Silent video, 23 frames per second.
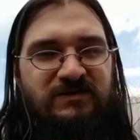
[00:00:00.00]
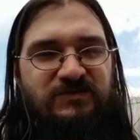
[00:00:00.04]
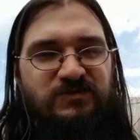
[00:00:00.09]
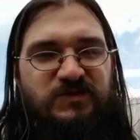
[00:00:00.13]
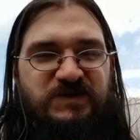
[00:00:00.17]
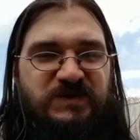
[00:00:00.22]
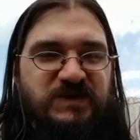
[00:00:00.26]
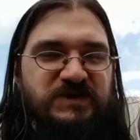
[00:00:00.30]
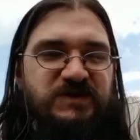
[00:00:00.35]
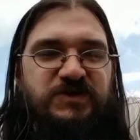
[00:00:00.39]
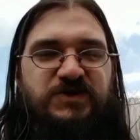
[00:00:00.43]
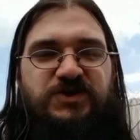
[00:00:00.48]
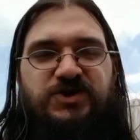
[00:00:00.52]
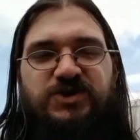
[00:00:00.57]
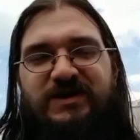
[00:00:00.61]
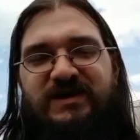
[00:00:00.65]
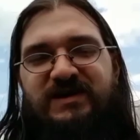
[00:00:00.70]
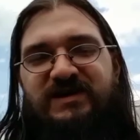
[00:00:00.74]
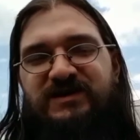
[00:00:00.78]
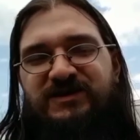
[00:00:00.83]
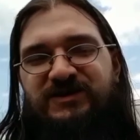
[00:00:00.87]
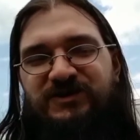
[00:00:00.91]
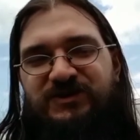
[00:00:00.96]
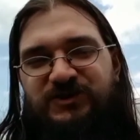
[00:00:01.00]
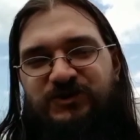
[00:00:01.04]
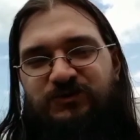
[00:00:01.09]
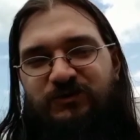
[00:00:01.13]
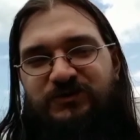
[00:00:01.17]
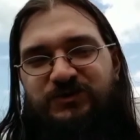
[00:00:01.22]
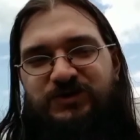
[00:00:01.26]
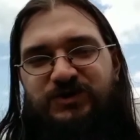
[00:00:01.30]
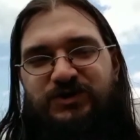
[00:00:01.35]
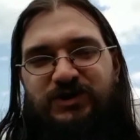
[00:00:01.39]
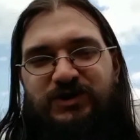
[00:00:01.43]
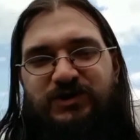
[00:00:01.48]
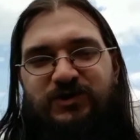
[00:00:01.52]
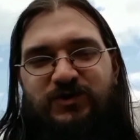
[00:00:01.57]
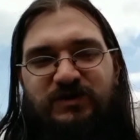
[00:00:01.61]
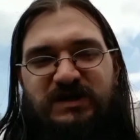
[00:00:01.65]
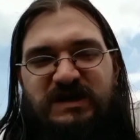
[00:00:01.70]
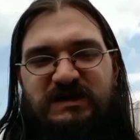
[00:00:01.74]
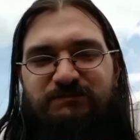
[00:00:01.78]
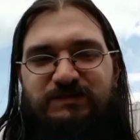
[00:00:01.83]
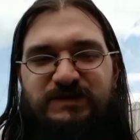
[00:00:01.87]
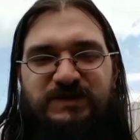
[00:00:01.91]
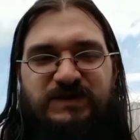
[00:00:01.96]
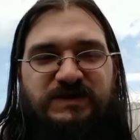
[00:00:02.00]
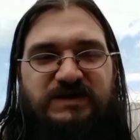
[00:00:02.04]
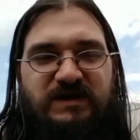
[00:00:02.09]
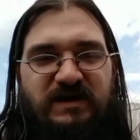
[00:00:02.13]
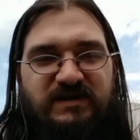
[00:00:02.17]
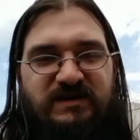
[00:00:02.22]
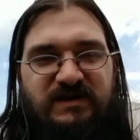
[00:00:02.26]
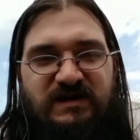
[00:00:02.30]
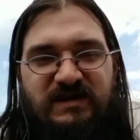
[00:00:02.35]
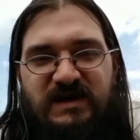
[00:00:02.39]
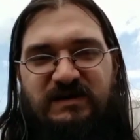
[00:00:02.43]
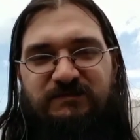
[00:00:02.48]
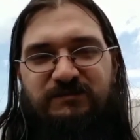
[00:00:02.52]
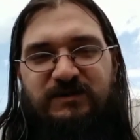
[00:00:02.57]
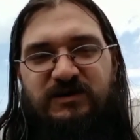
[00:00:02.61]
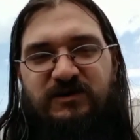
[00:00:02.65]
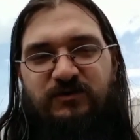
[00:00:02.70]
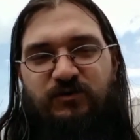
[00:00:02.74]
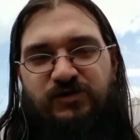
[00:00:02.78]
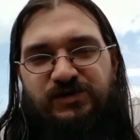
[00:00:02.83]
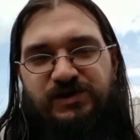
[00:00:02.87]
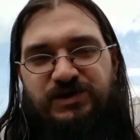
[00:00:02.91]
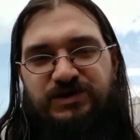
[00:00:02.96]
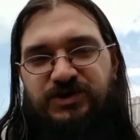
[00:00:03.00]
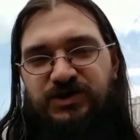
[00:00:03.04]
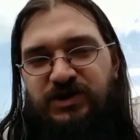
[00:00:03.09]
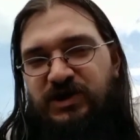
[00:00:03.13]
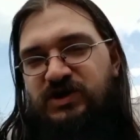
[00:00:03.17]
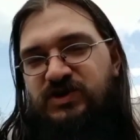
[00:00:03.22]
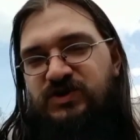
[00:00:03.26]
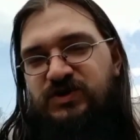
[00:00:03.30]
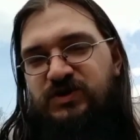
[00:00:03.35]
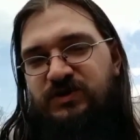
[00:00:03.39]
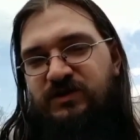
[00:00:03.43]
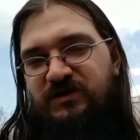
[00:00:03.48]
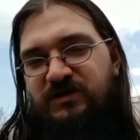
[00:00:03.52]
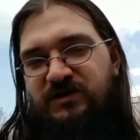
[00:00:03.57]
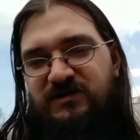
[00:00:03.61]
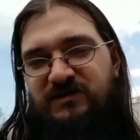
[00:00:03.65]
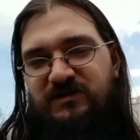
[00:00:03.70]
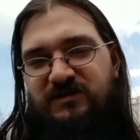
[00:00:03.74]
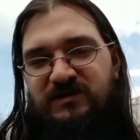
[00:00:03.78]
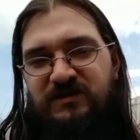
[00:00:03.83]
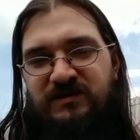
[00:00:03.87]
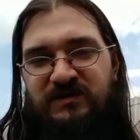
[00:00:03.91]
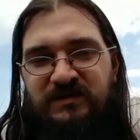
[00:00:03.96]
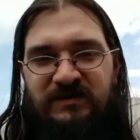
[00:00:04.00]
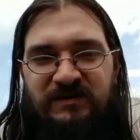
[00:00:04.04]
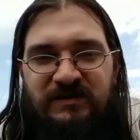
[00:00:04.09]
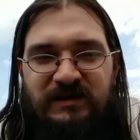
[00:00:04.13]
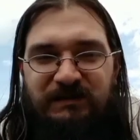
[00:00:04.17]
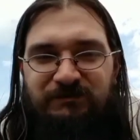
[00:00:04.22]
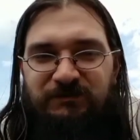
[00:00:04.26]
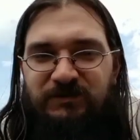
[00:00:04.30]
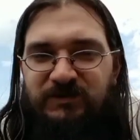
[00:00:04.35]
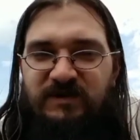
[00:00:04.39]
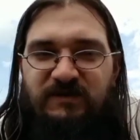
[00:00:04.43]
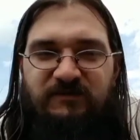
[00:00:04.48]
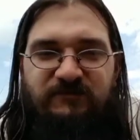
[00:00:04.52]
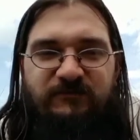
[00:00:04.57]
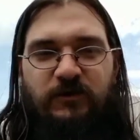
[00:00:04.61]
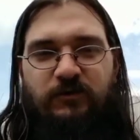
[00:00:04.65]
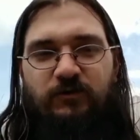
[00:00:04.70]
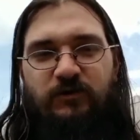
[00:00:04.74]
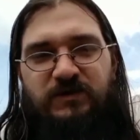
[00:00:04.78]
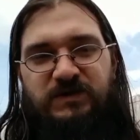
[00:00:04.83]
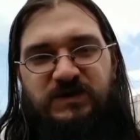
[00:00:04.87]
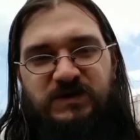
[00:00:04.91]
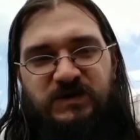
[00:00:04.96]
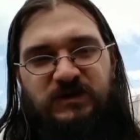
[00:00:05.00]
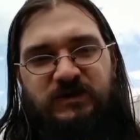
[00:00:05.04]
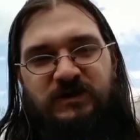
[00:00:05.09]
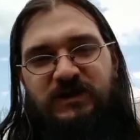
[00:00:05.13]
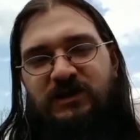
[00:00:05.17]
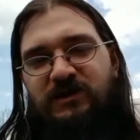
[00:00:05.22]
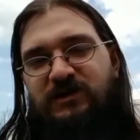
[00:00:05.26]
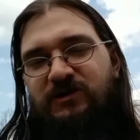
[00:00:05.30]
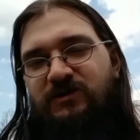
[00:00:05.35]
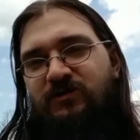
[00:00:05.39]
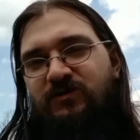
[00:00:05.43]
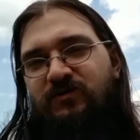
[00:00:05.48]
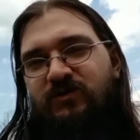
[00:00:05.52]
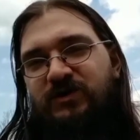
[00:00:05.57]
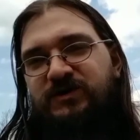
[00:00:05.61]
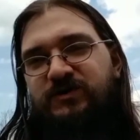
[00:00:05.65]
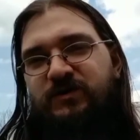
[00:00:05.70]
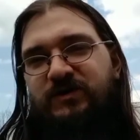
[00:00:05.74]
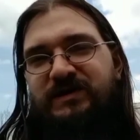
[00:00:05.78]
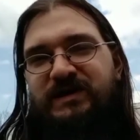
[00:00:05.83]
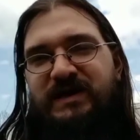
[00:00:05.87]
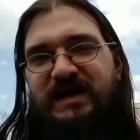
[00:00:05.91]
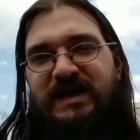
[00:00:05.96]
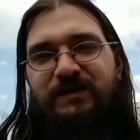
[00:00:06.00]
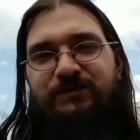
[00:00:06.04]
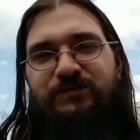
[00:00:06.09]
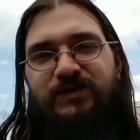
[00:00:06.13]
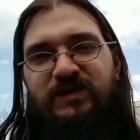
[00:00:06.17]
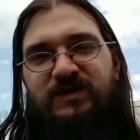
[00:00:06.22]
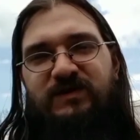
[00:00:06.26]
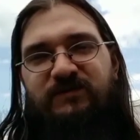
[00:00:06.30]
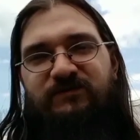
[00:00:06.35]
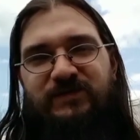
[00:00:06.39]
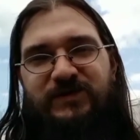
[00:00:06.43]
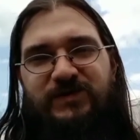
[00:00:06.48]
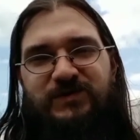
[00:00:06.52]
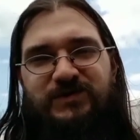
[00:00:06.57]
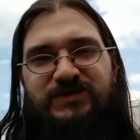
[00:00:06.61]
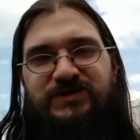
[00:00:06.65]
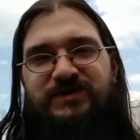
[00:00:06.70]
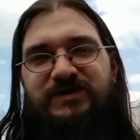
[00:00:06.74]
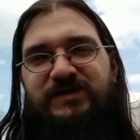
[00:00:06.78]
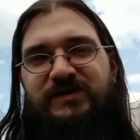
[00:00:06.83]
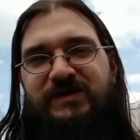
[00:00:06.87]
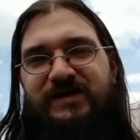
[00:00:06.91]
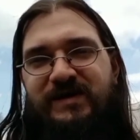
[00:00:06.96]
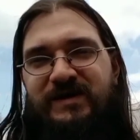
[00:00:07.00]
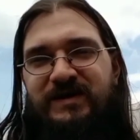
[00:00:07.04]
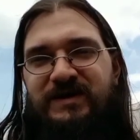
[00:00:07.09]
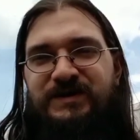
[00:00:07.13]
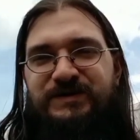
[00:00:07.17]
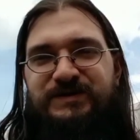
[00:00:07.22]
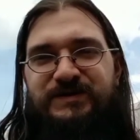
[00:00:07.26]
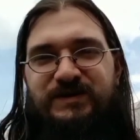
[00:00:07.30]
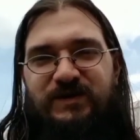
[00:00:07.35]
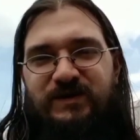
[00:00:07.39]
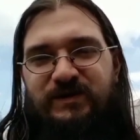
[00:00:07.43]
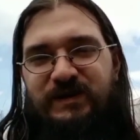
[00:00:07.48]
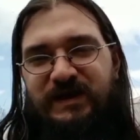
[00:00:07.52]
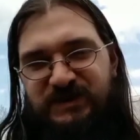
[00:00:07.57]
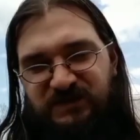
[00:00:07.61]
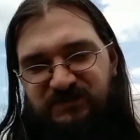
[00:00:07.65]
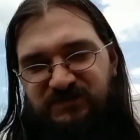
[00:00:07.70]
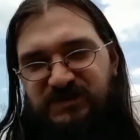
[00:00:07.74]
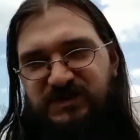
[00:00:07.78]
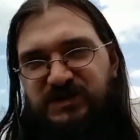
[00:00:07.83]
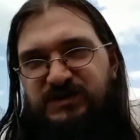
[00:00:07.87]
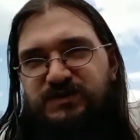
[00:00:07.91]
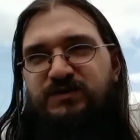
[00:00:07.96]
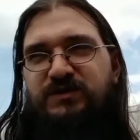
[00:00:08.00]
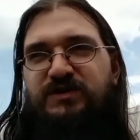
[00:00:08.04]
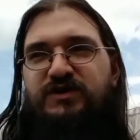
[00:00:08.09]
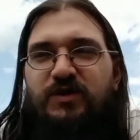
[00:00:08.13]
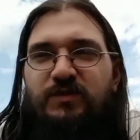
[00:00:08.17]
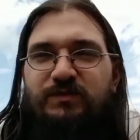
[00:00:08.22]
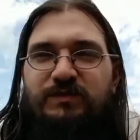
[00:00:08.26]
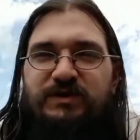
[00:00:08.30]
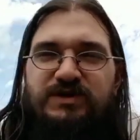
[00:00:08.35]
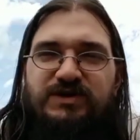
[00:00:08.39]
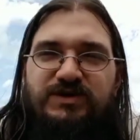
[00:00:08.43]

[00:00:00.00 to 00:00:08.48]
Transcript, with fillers: With such a change, will the show keep its dynamic? Will it change at all? I'm looking forward to seeing what's going to happen in the future. So that's it for this one. I hope you